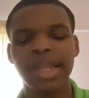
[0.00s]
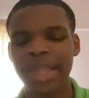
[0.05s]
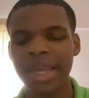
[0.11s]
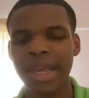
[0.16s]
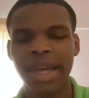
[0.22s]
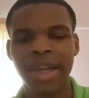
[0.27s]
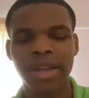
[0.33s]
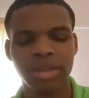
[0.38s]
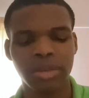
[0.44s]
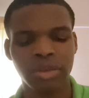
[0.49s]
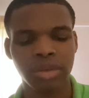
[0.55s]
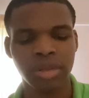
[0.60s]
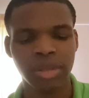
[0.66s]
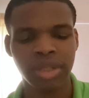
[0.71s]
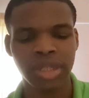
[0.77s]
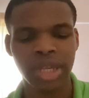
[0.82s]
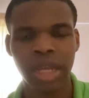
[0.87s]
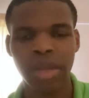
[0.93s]
They had
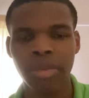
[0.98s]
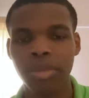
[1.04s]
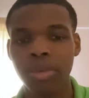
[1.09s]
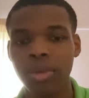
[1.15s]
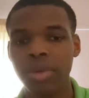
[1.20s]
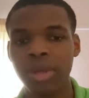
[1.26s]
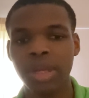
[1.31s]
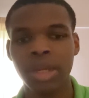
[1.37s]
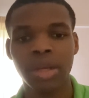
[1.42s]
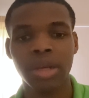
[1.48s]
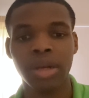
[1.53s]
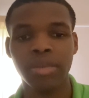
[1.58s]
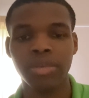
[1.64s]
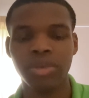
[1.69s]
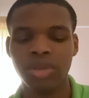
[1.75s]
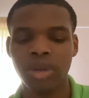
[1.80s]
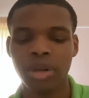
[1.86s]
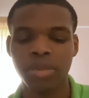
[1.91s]
stable
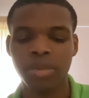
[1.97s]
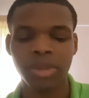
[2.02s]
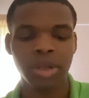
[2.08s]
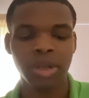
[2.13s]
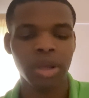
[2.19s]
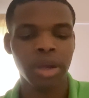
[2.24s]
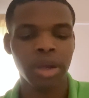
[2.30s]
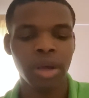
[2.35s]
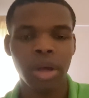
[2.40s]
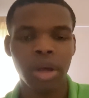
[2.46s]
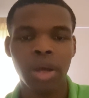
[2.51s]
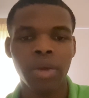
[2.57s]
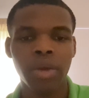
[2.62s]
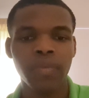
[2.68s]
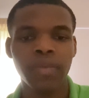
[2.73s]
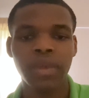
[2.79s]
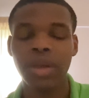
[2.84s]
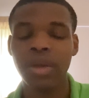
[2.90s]
income jobs.
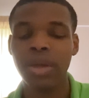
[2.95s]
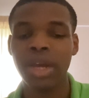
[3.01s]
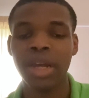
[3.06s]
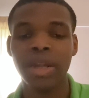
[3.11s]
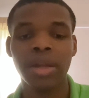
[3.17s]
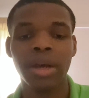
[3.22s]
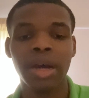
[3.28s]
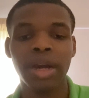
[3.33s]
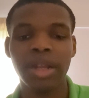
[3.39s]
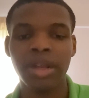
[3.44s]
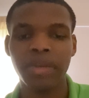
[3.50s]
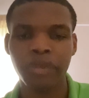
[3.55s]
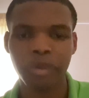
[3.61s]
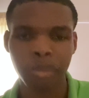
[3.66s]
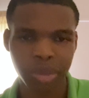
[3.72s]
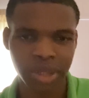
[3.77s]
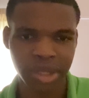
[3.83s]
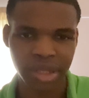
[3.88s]
They had high
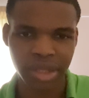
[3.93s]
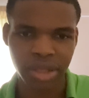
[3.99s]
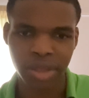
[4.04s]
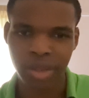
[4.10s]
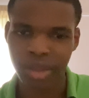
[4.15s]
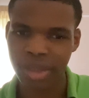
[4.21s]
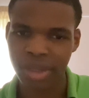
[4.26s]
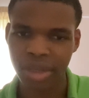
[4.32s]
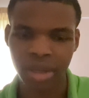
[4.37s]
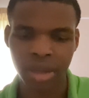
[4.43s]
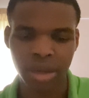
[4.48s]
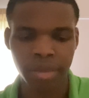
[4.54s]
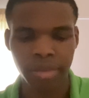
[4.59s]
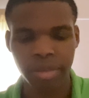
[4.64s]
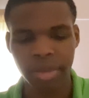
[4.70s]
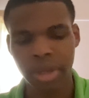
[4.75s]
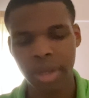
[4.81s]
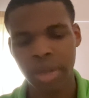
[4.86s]
level positions in the
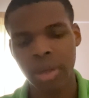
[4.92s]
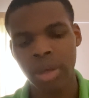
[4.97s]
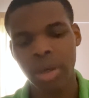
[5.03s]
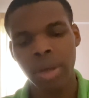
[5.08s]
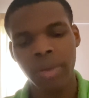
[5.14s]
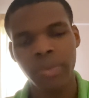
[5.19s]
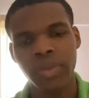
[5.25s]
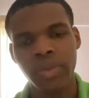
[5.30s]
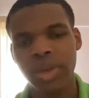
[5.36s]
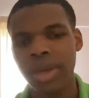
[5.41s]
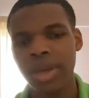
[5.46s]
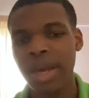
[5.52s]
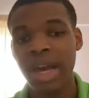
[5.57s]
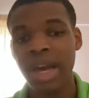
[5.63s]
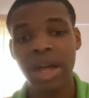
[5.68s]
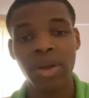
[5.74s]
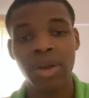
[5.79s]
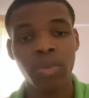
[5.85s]
company. They
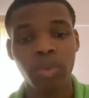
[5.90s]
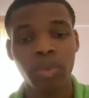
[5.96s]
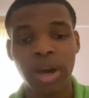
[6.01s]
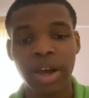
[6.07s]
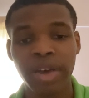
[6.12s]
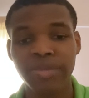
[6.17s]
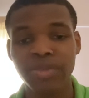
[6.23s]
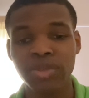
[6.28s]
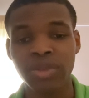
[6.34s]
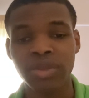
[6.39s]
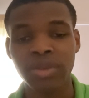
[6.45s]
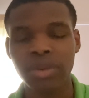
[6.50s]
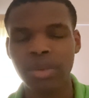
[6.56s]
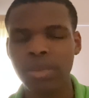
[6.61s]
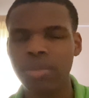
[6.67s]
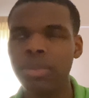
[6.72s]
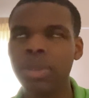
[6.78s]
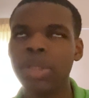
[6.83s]
had wives.
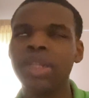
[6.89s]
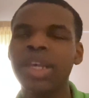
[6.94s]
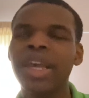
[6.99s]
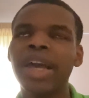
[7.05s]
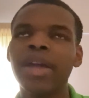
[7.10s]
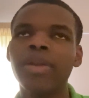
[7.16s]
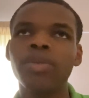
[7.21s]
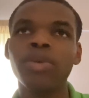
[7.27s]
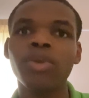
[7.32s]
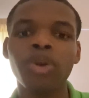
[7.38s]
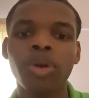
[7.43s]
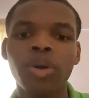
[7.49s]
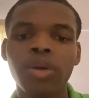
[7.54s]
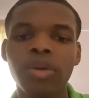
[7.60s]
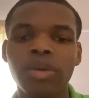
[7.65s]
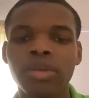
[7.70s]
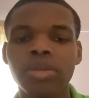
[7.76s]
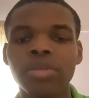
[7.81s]
They had
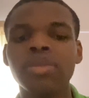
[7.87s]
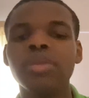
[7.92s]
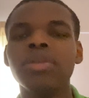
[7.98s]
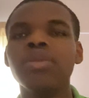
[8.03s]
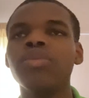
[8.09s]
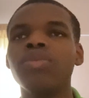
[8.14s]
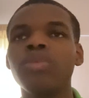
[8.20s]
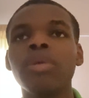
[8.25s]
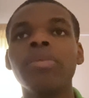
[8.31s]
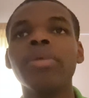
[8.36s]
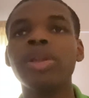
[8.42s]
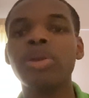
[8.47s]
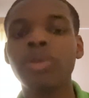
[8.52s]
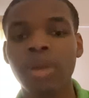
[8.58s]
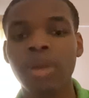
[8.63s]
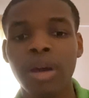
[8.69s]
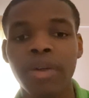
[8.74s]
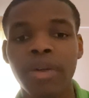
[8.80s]
girls or women
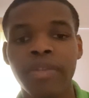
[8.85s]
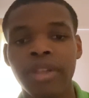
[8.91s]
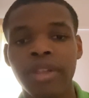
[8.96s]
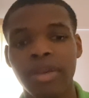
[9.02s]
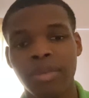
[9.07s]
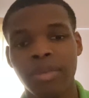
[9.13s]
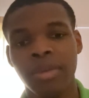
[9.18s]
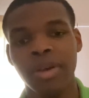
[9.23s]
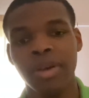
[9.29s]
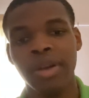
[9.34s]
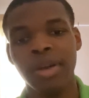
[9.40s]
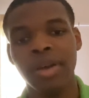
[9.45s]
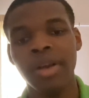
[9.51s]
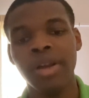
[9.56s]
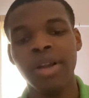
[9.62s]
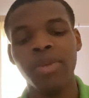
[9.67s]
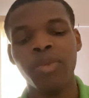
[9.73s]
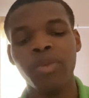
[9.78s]
who loved them.
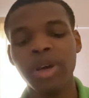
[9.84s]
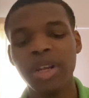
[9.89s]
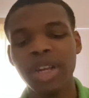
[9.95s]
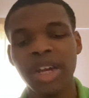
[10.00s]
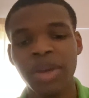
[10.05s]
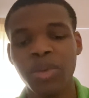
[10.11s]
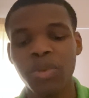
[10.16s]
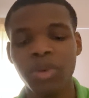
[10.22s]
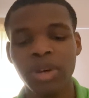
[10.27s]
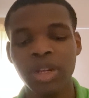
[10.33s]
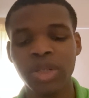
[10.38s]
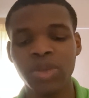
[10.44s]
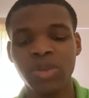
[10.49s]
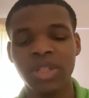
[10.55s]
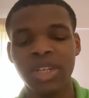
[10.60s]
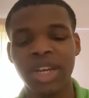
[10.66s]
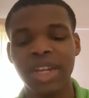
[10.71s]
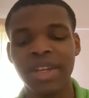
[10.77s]
One had one
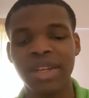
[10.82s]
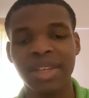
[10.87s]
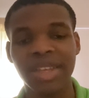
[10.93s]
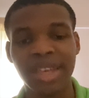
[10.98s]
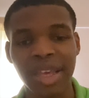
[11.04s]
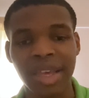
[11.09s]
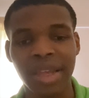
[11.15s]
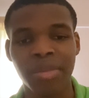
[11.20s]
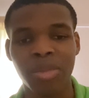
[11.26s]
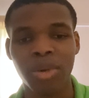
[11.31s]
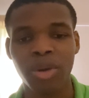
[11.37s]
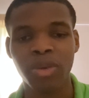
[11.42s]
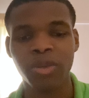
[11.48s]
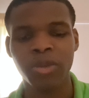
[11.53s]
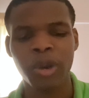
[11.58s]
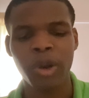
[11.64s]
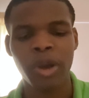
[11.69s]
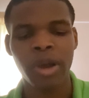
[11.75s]
who had a kid,
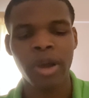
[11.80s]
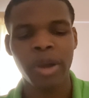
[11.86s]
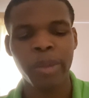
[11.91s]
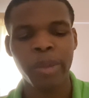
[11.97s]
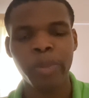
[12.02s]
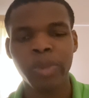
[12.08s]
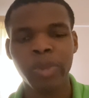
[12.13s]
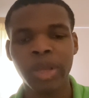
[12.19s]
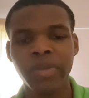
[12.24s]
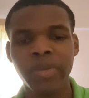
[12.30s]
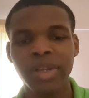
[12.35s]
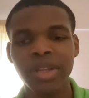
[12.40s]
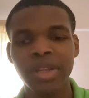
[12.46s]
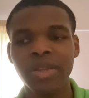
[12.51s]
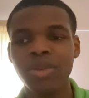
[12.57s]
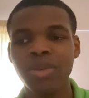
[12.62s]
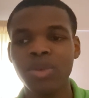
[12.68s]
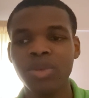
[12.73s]
bro. You have
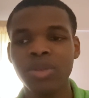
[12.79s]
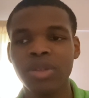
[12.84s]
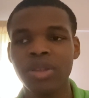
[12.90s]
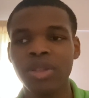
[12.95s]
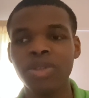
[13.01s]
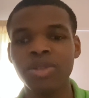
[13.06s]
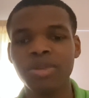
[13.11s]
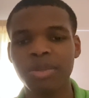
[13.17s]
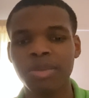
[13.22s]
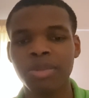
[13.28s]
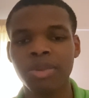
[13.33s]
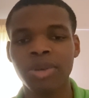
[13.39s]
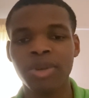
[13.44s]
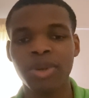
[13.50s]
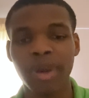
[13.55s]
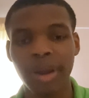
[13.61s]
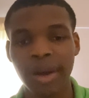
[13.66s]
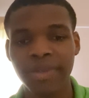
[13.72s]
another who's a news
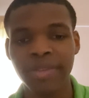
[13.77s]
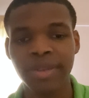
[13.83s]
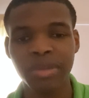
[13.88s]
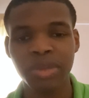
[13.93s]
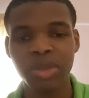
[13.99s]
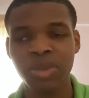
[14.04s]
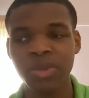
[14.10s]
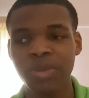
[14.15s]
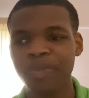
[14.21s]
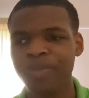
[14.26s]
reporter who loved him too.